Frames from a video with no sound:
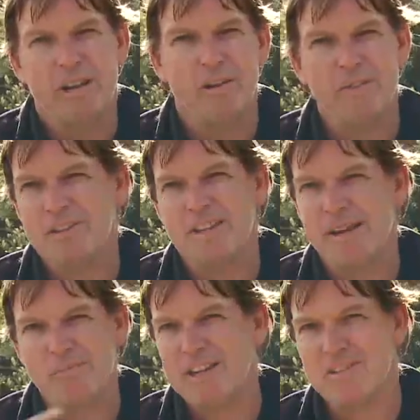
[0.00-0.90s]
are not the
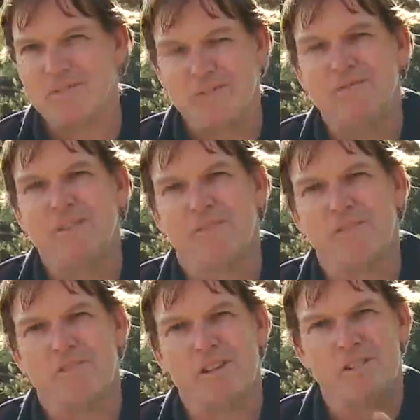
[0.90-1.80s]
same 50
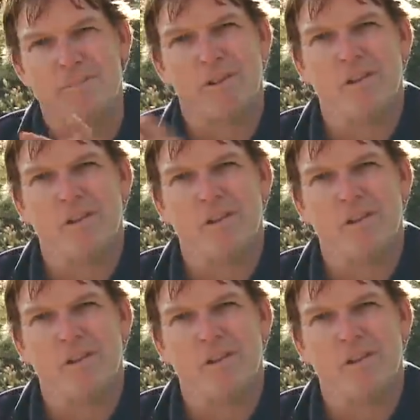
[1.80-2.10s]
fruit trees you'd be